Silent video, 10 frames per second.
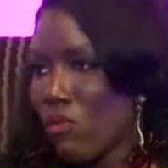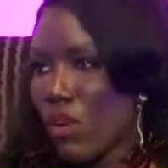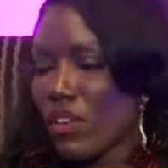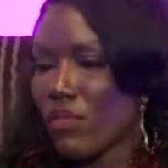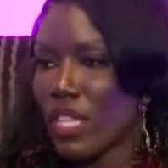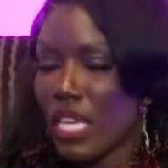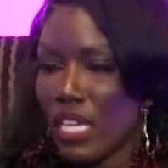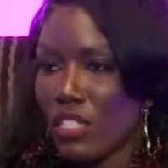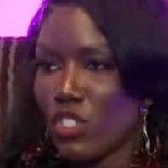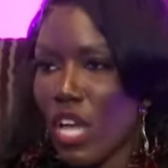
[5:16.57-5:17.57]
one of
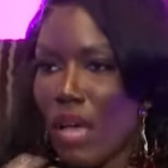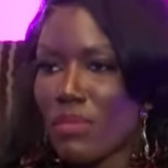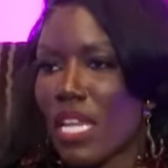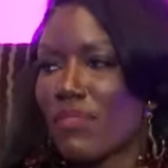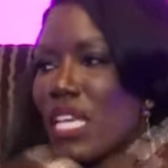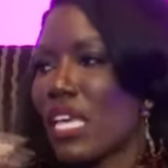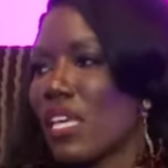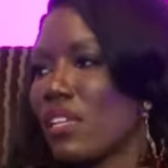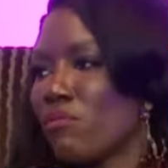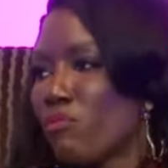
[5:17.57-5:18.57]
the jobs that I've
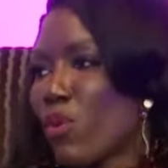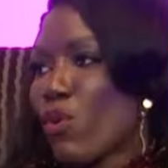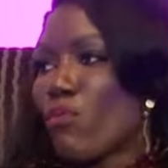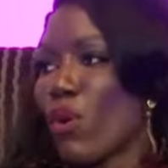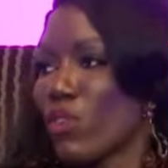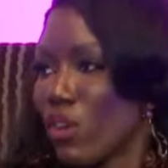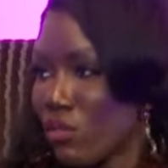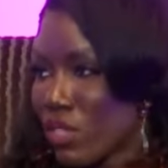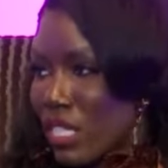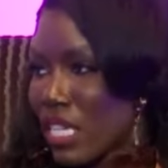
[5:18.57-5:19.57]
taken pro
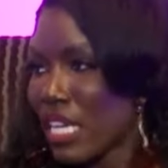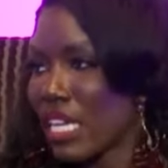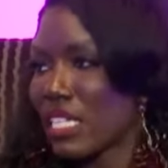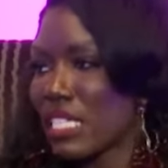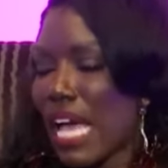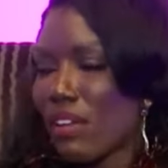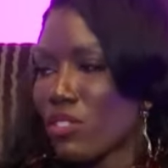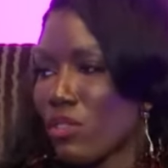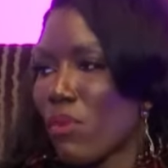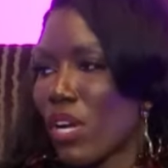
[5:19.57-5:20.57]
bono is how
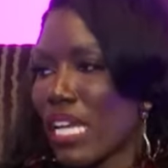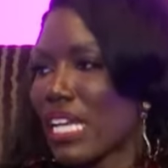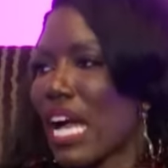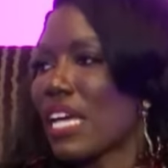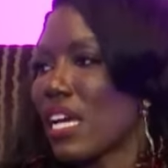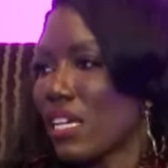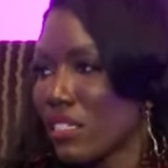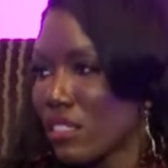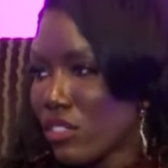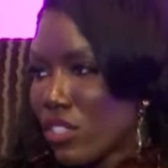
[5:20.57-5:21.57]
to market Ghana
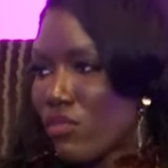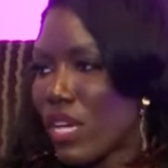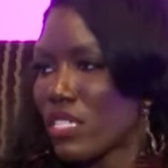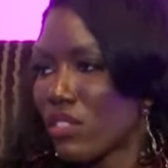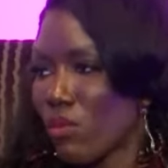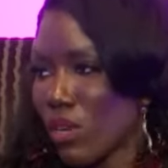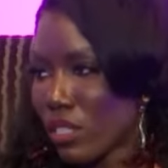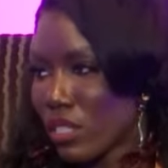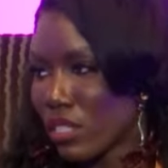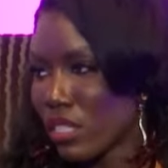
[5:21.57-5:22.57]
to the rest of the world.